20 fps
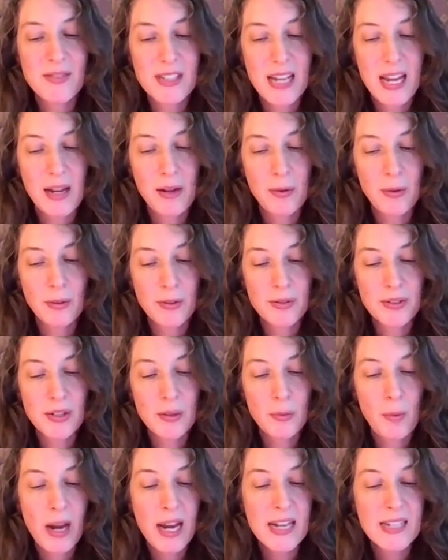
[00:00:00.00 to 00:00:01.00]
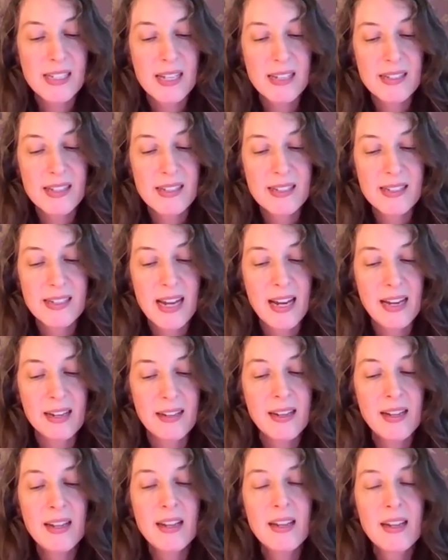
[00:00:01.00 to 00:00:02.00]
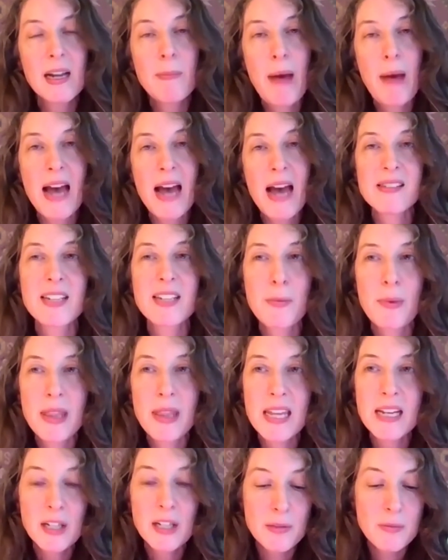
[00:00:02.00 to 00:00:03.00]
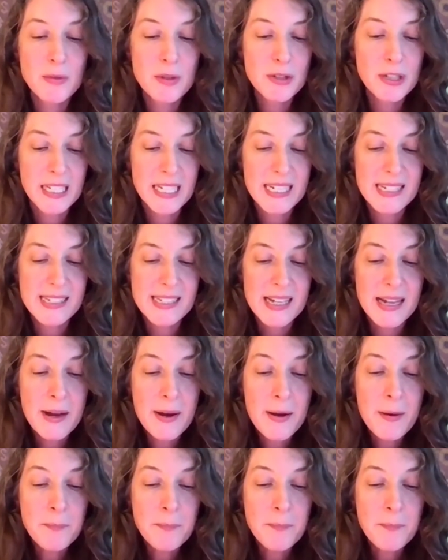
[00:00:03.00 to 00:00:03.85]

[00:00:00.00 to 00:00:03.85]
stakeholders in ways that sustain capacity within communities.